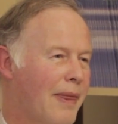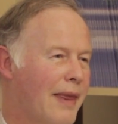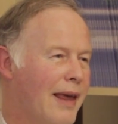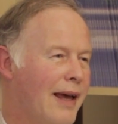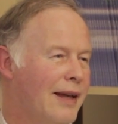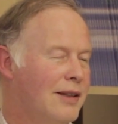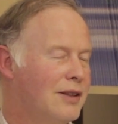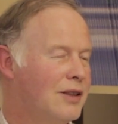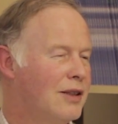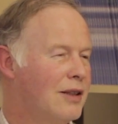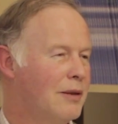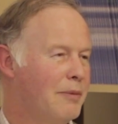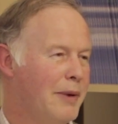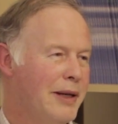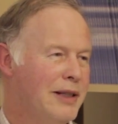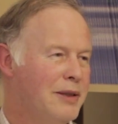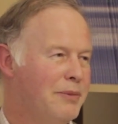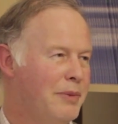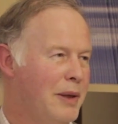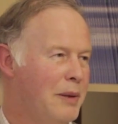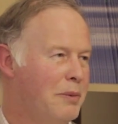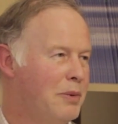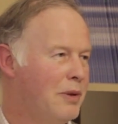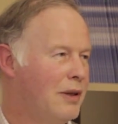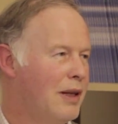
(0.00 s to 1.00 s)
And so the best
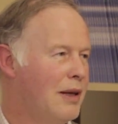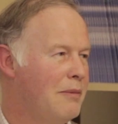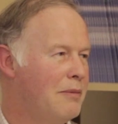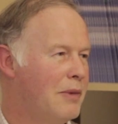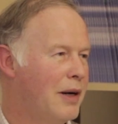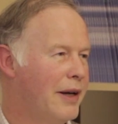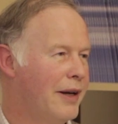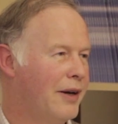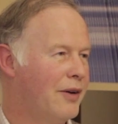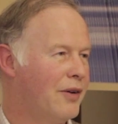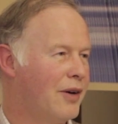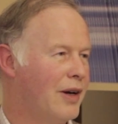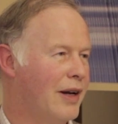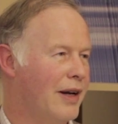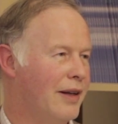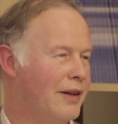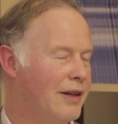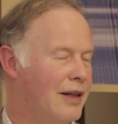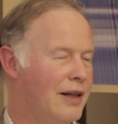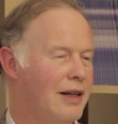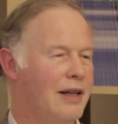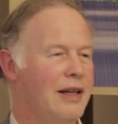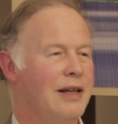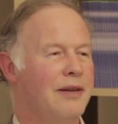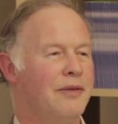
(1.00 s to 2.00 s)
people, they migrate,
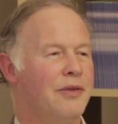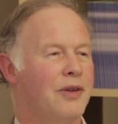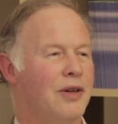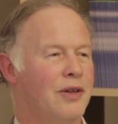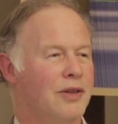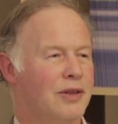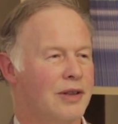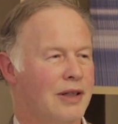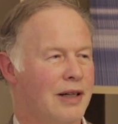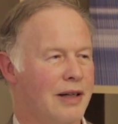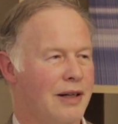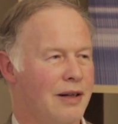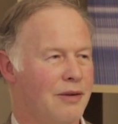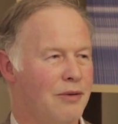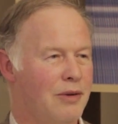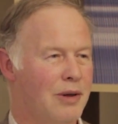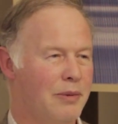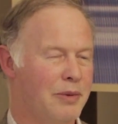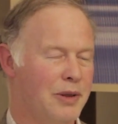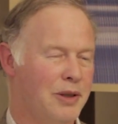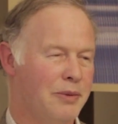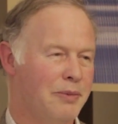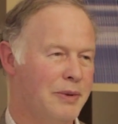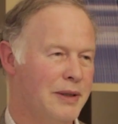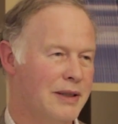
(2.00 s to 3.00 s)
they leave those kind of
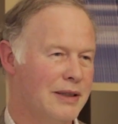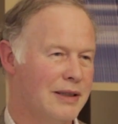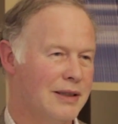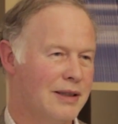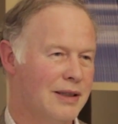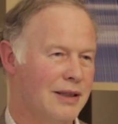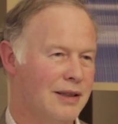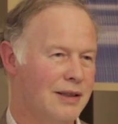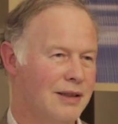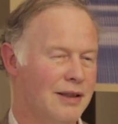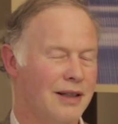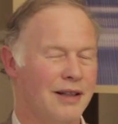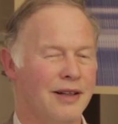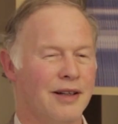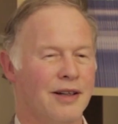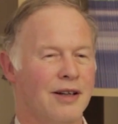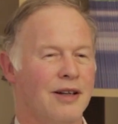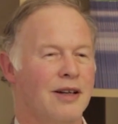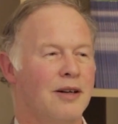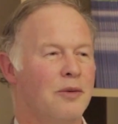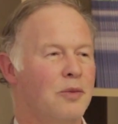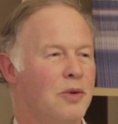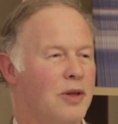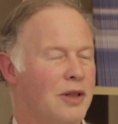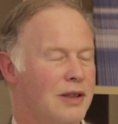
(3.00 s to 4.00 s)
rubbish businesses and they
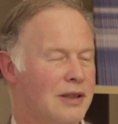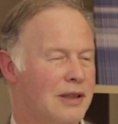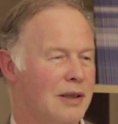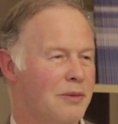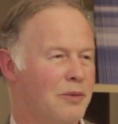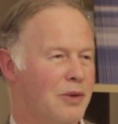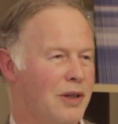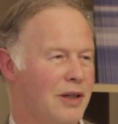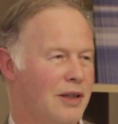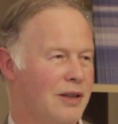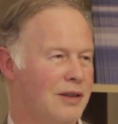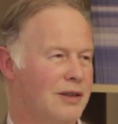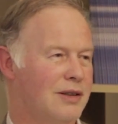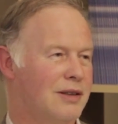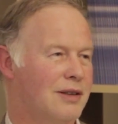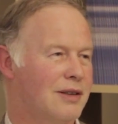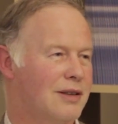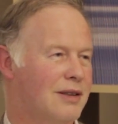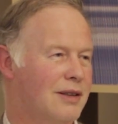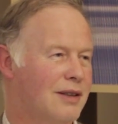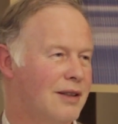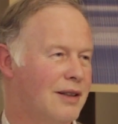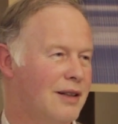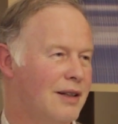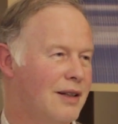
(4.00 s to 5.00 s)
go and work somewhere
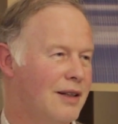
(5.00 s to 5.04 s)
else.